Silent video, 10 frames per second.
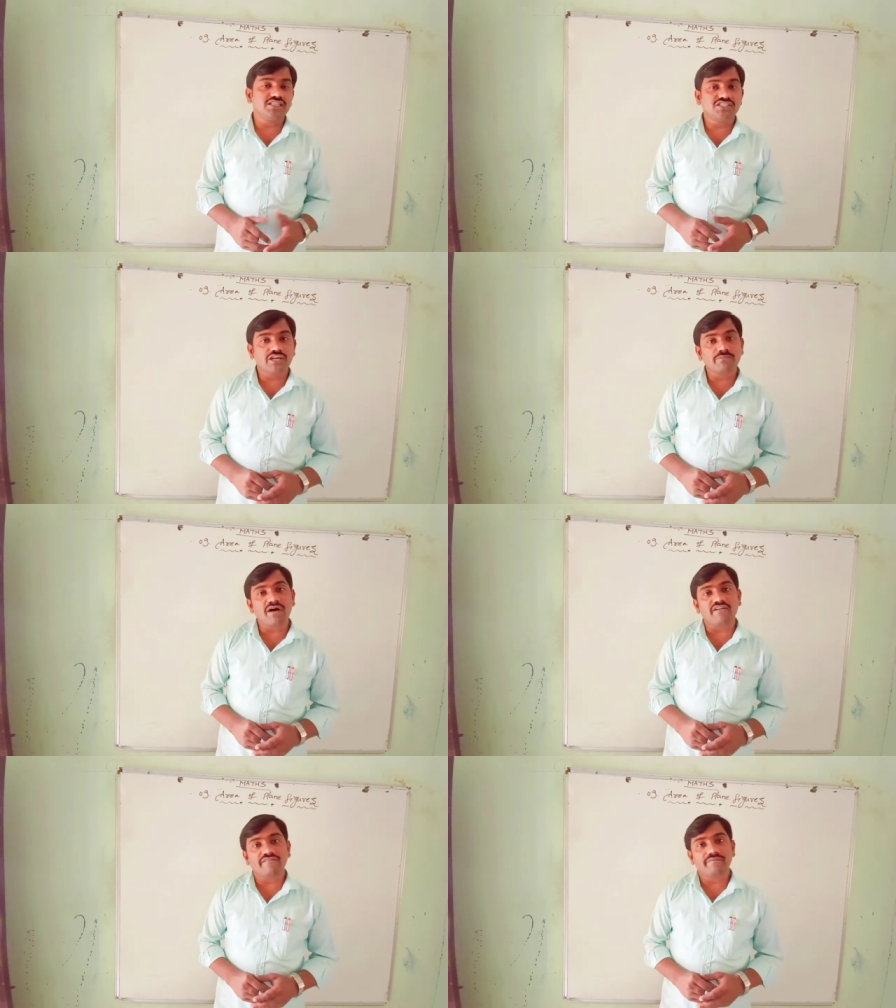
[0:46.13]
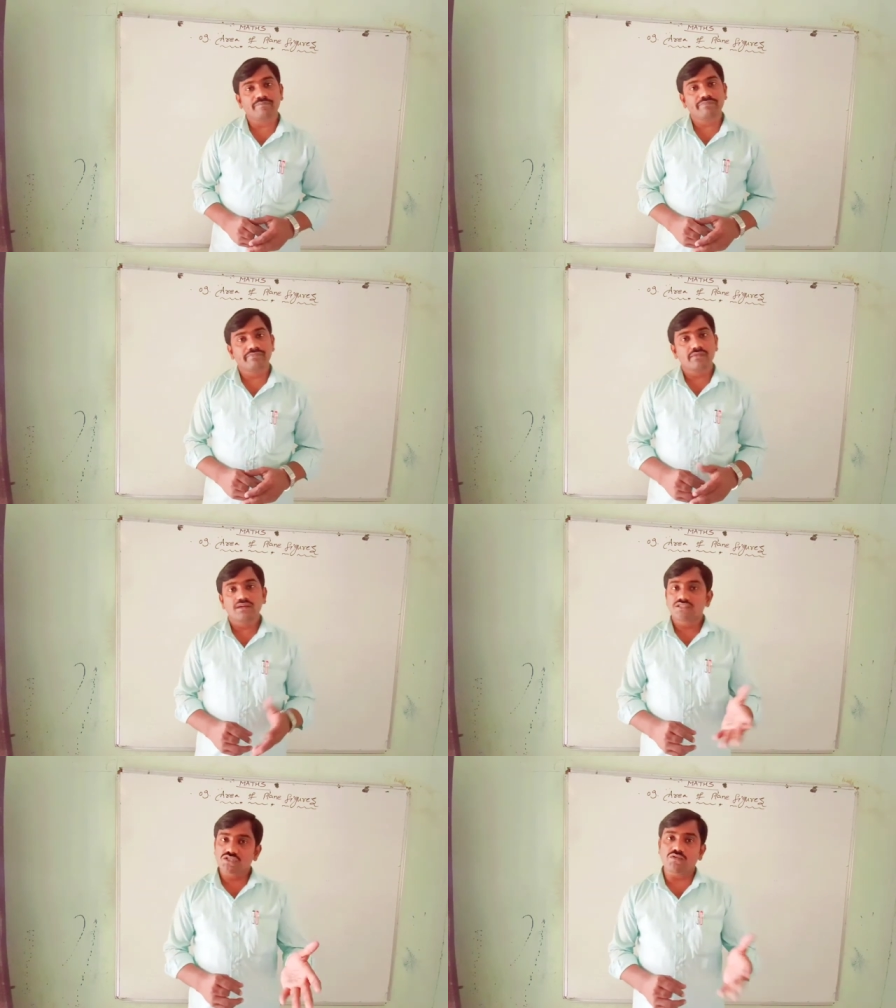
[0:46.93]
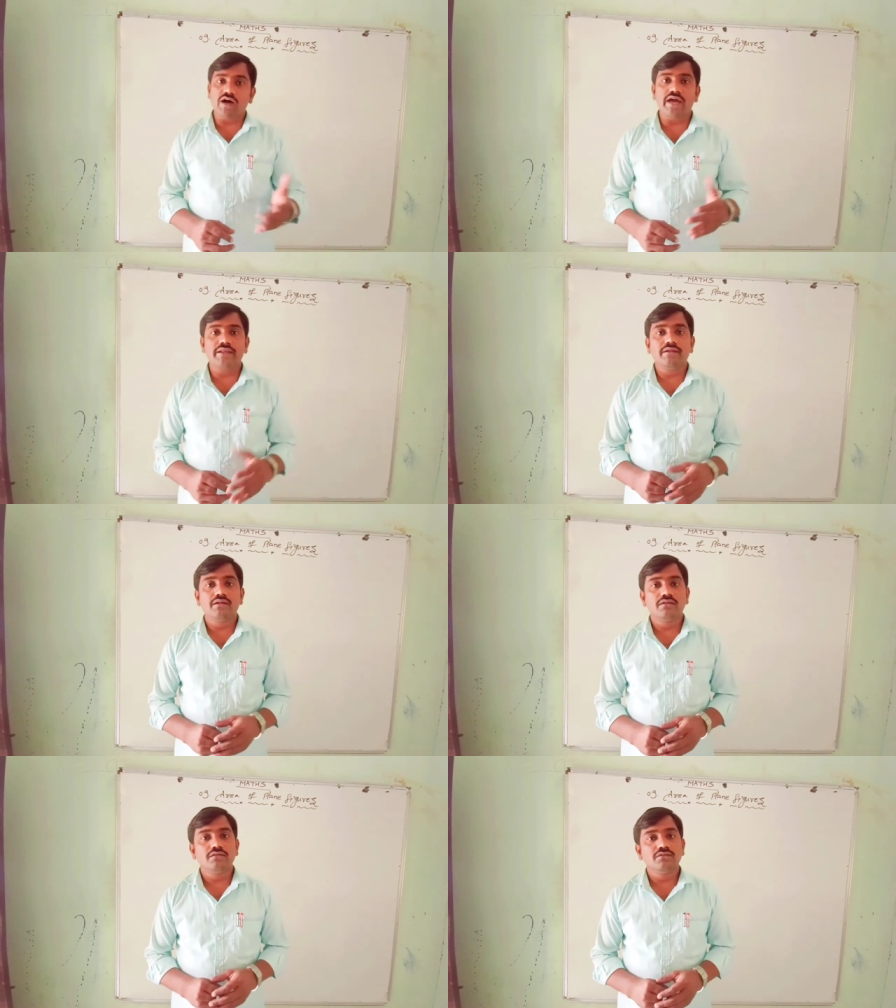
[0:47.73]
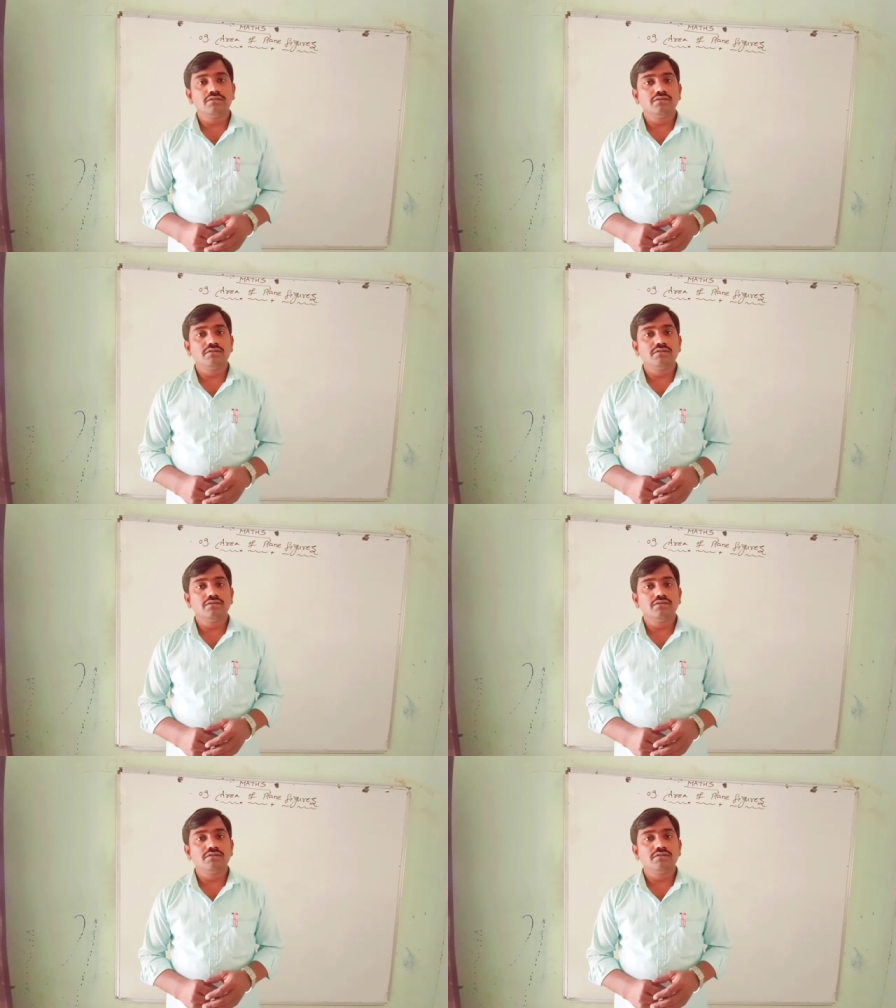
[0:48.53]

shape of square,